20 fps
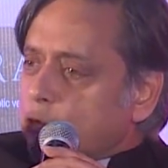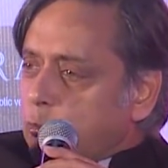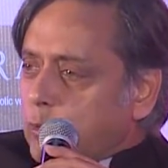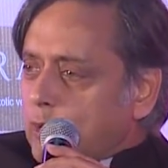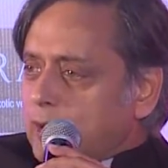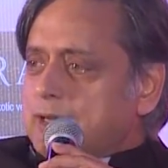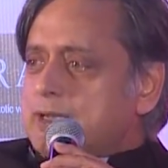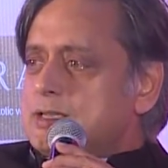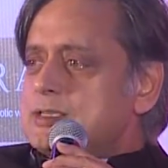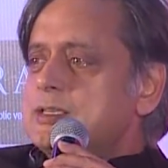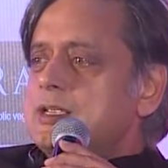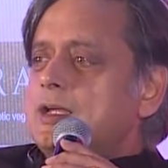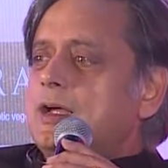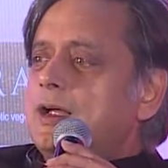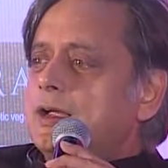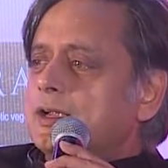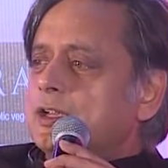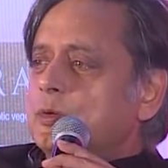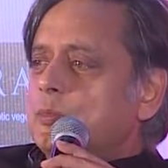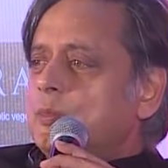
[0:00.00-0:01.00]
One is the
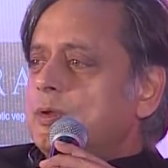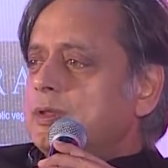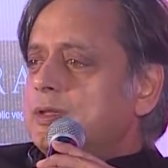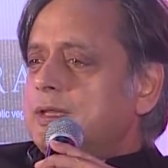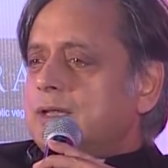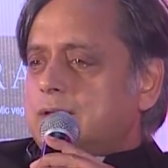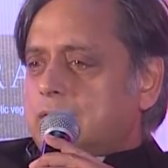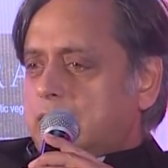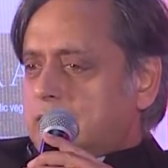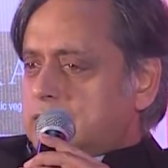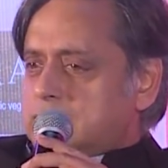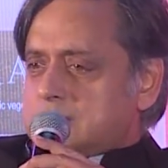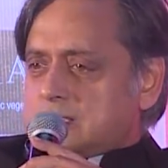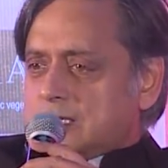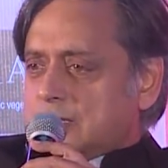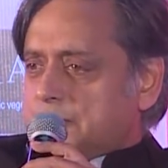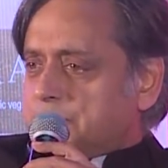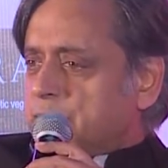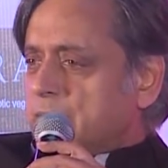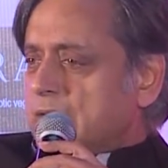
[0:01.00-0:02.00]
argument that it's
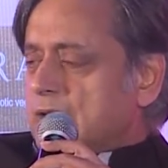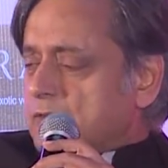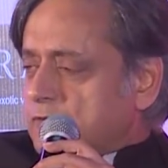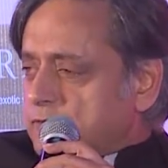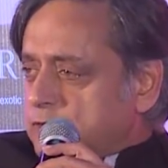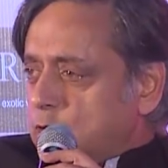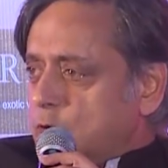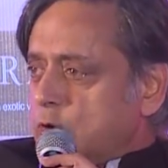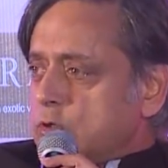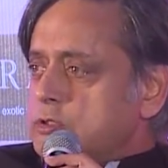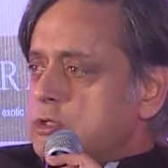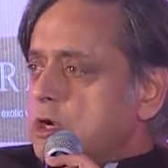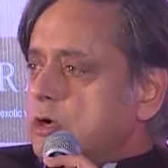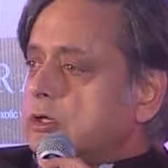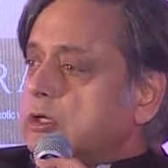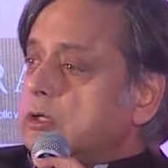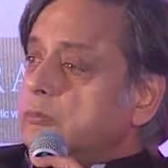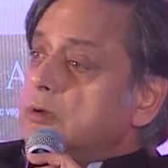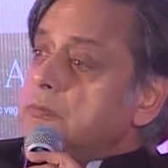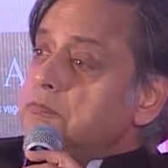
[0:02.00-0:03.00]
a flawed
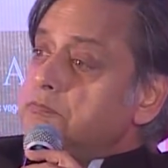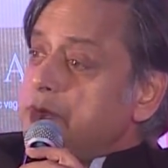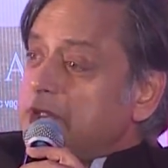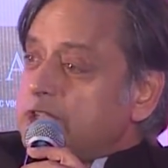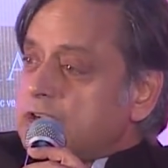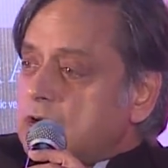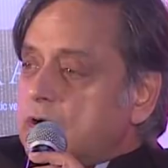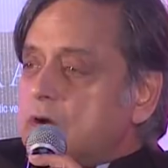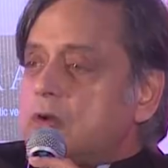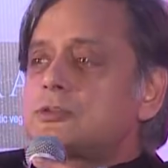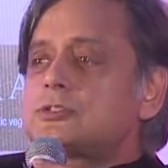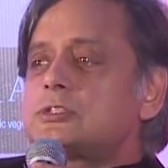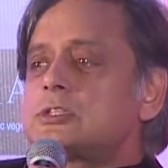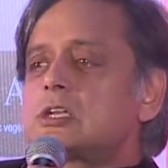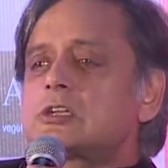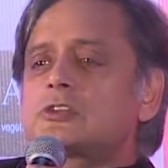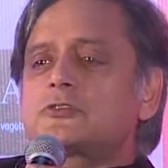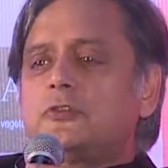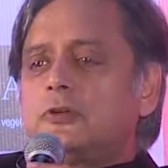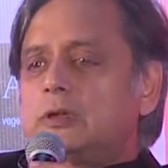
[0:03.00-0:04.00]
document because it
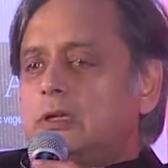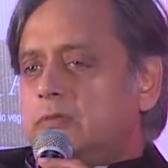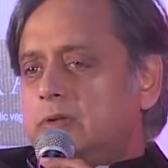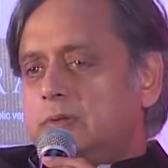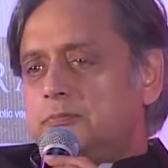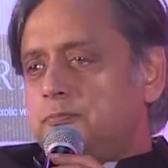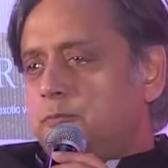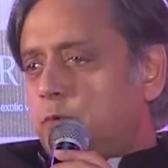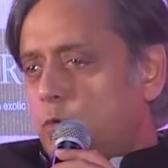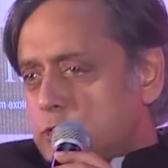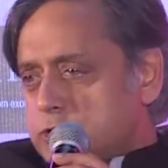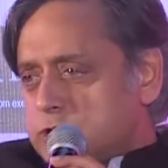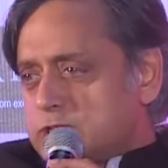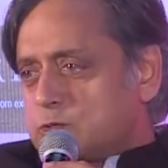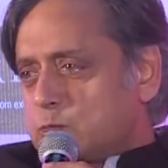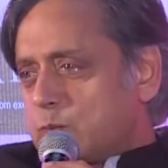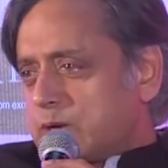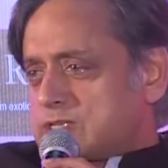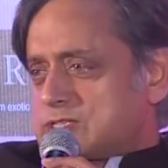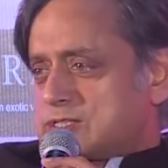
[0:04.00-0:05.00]
is full of
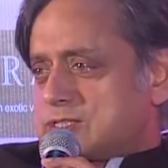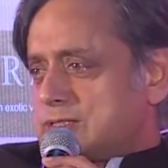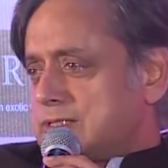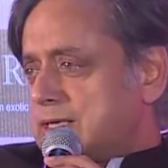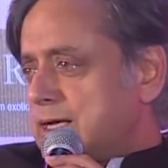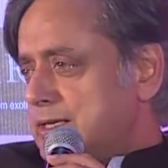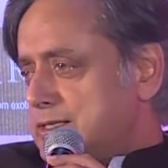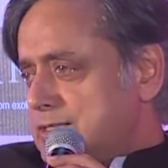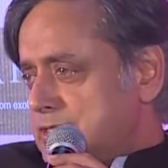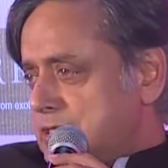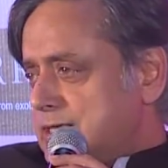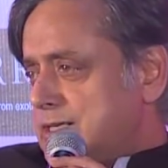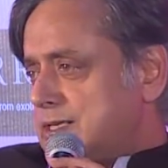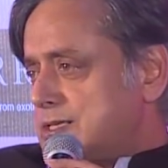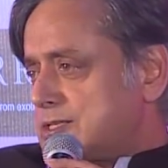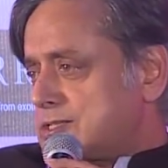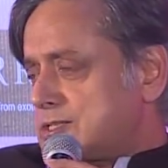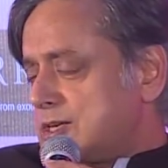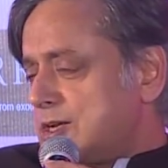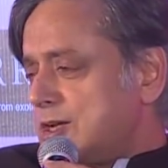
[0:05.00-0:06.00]
imported Western
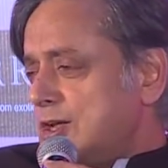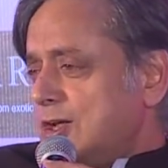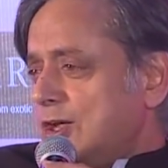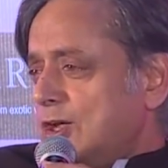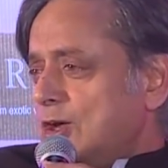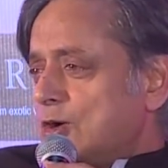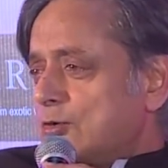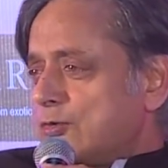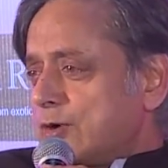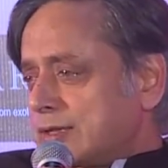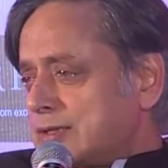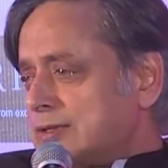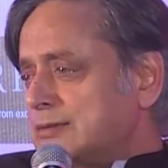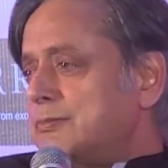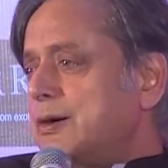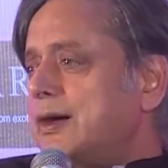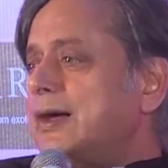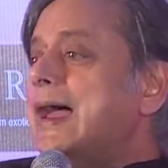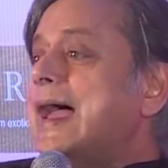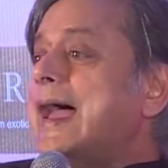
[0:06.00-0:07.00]
ideas, written
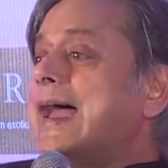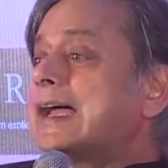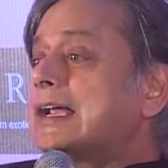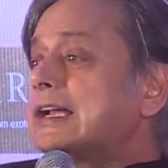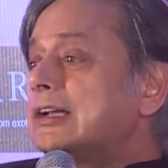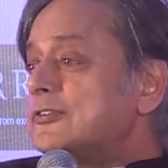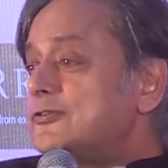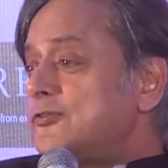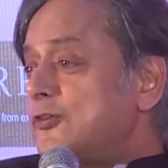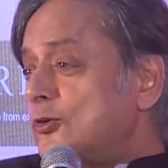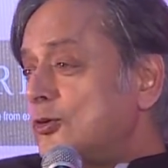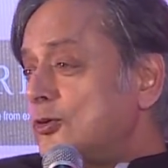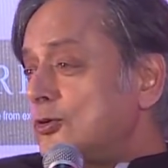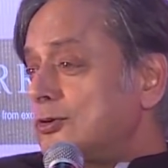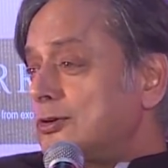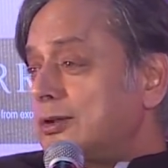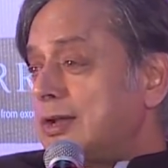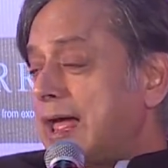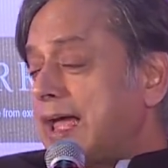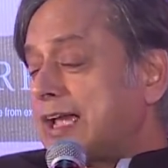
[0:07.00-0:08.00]
by
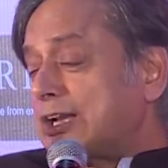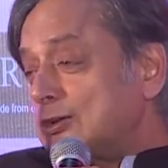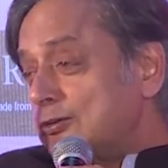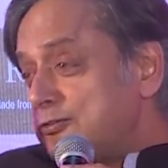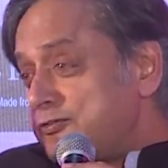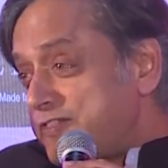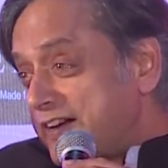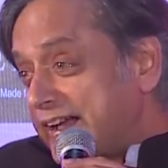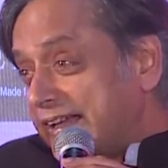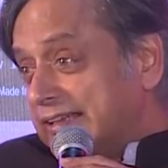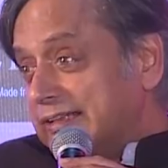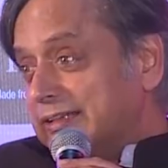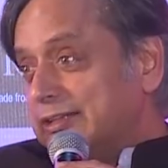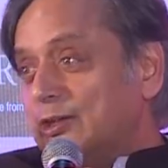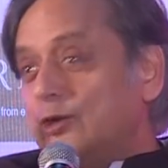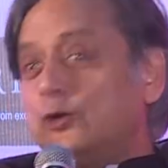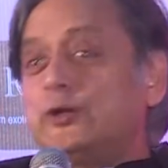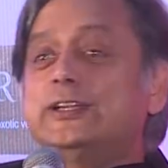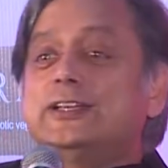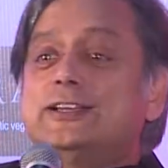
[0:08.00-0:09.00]
Anglophile
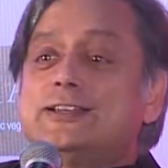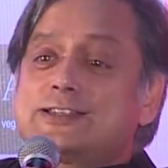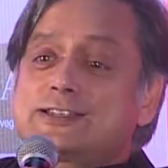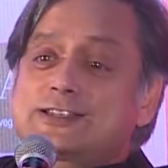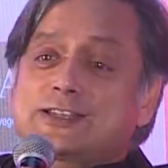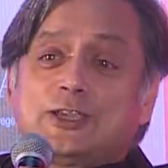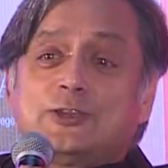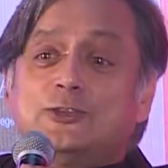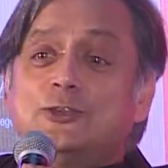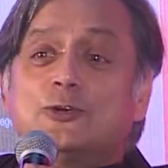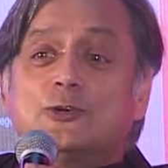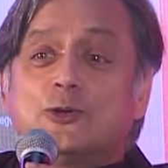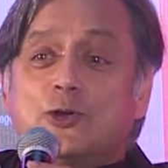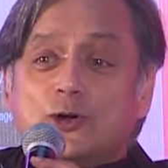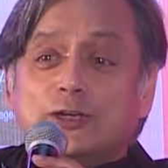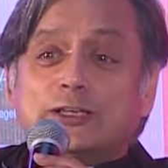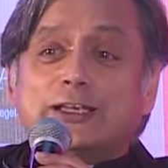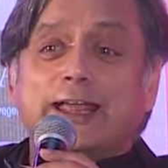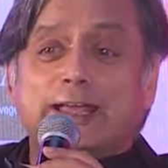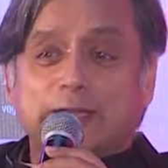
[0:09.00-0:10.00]
lawyers in the
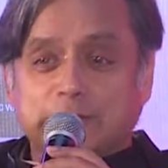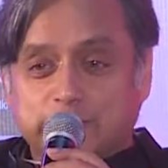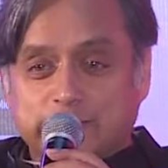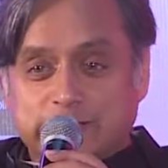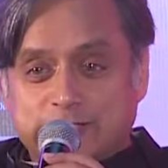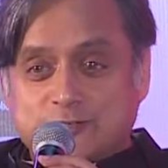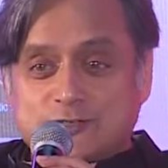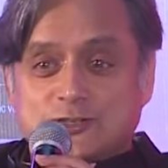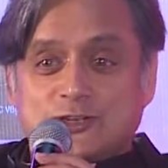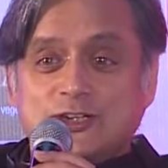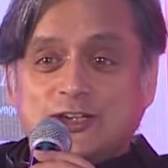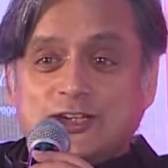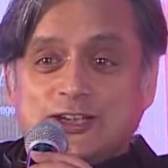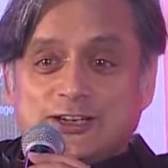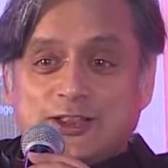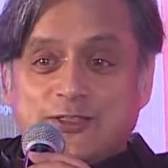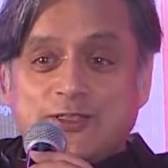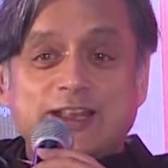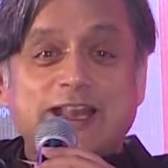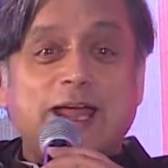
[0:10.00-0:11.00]
wrong language.
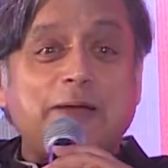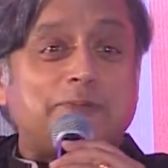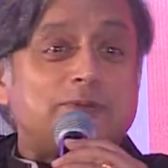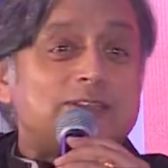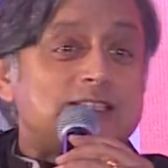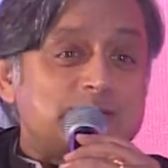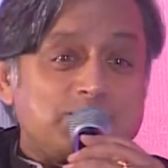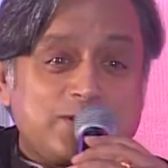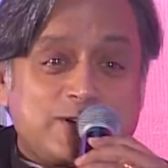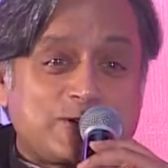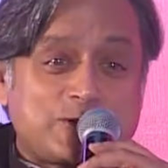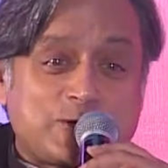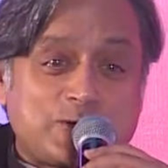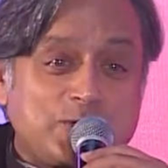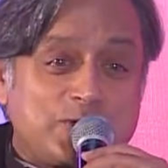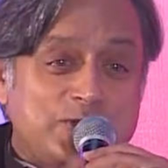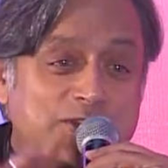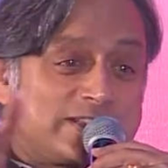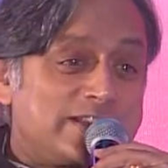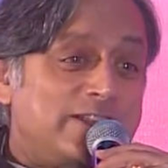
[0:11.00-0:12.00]
Now that happens to be
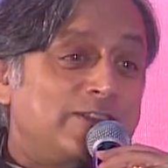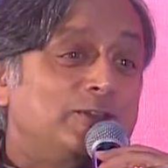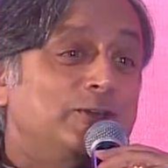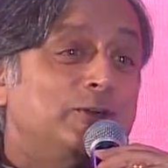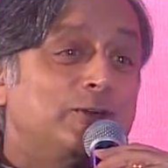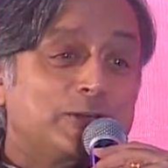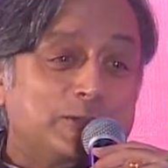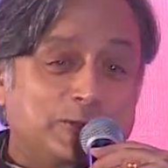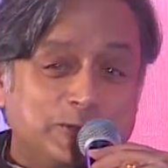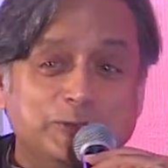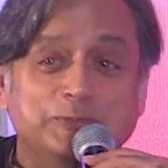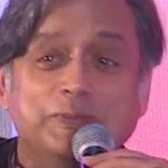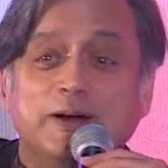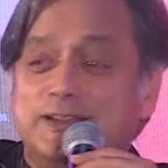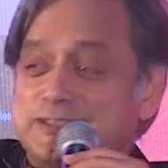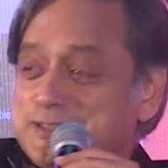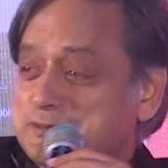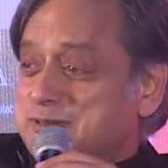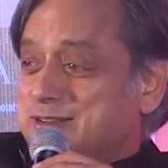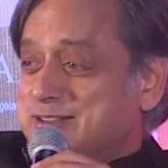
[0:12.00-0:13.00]
true and there's nothing you can do
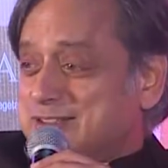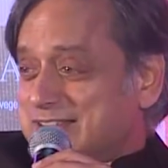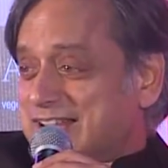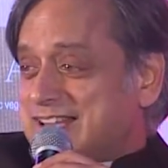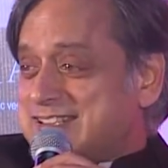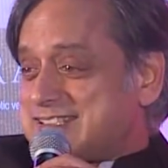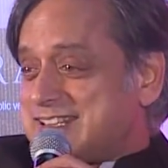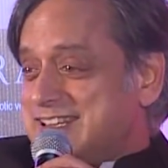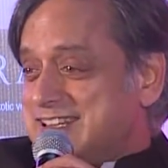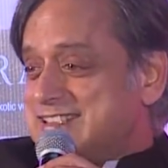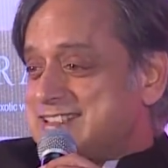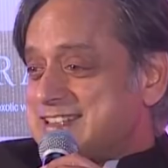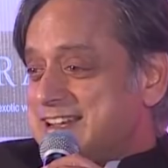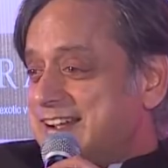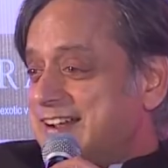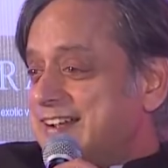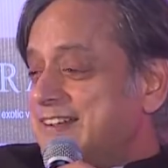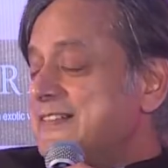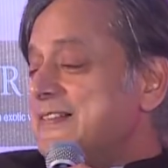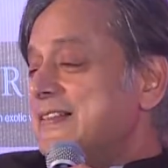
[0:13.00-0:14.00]
about it because that is
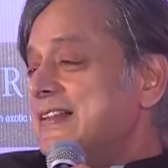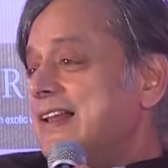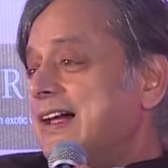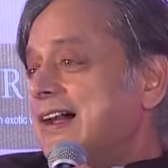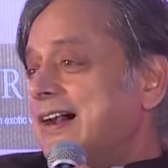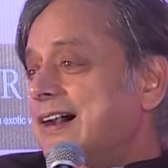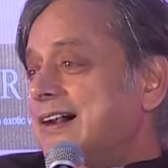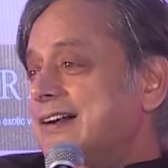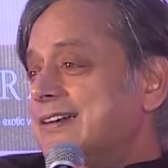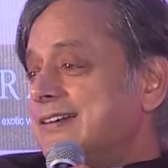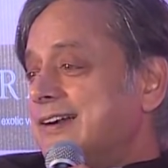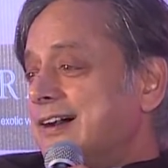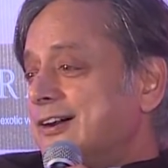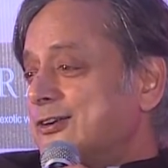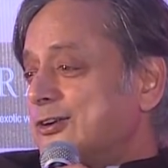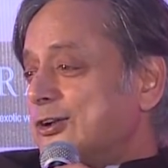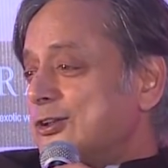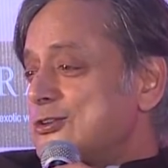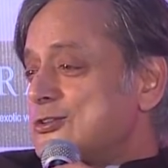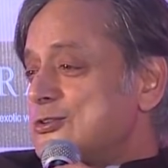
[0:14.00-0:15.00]

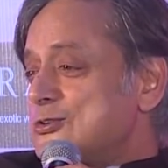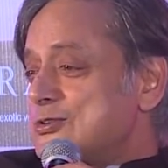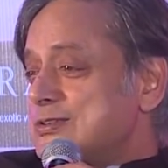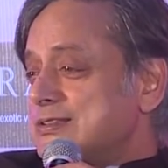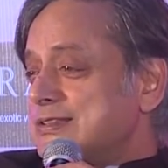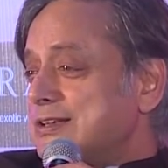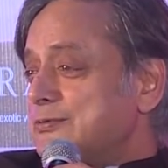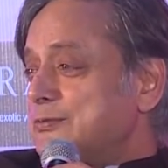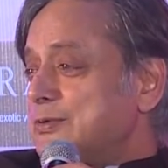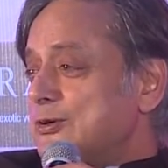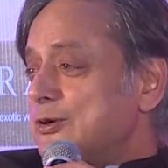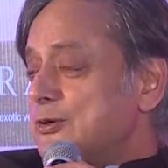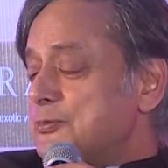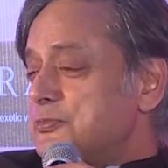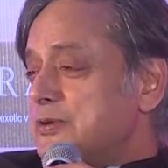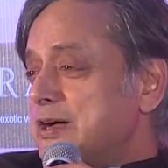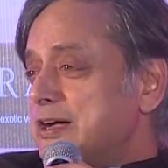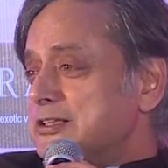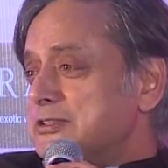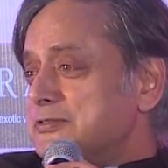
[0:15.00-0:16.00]
our constitution and we're all
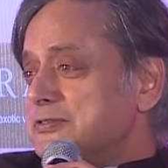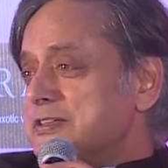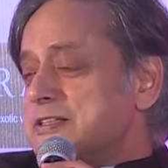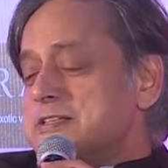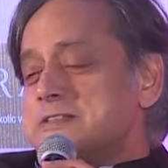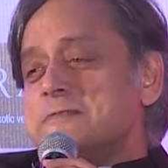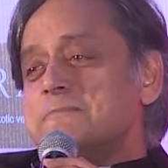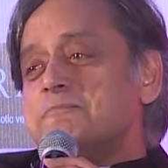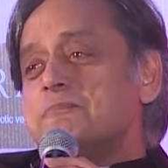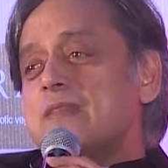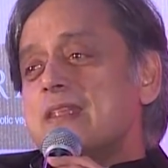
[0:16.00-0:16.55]
proud of it.